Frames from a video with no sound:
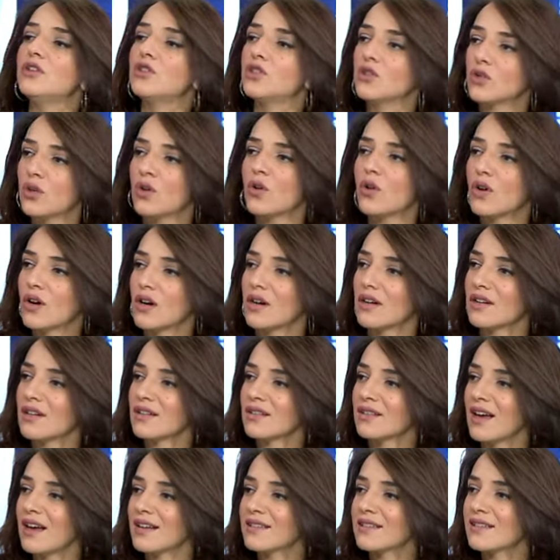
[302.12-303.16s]
sure
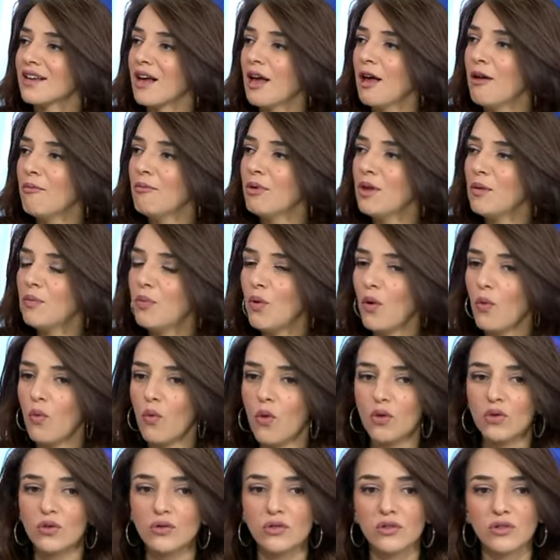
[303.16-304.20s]
that people
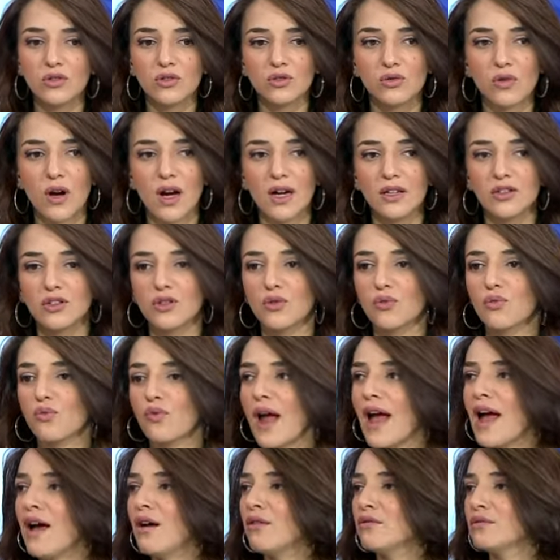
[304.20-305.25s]
won't try to
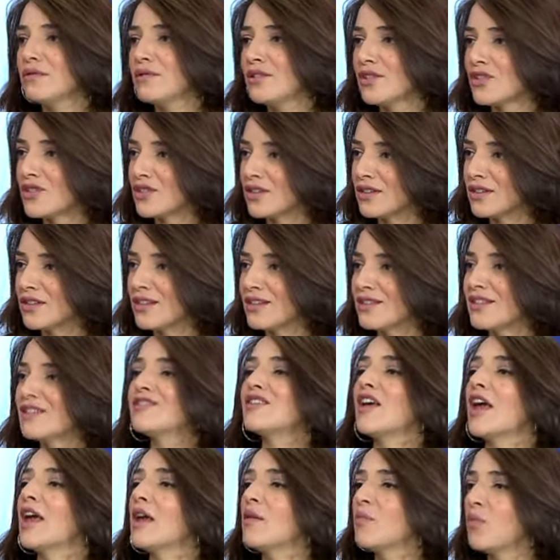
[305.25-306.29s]
round the
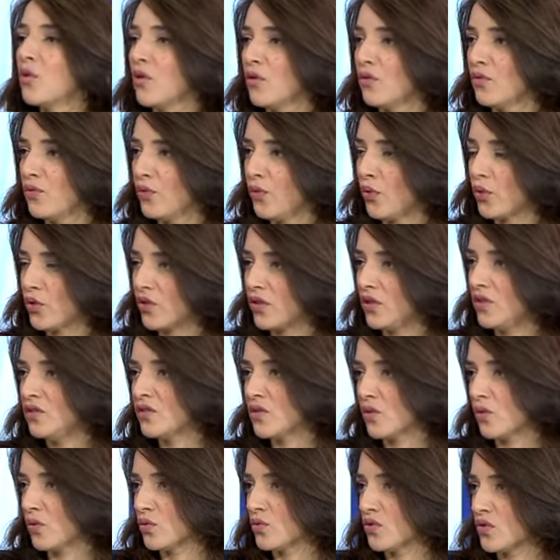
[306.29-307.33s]
table for these
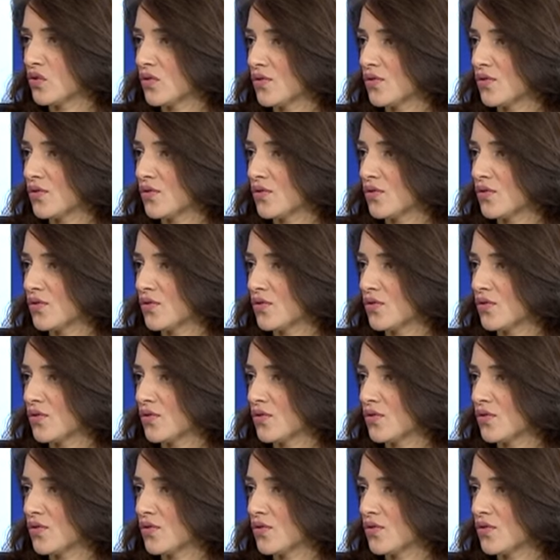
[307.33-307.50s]
soldiers?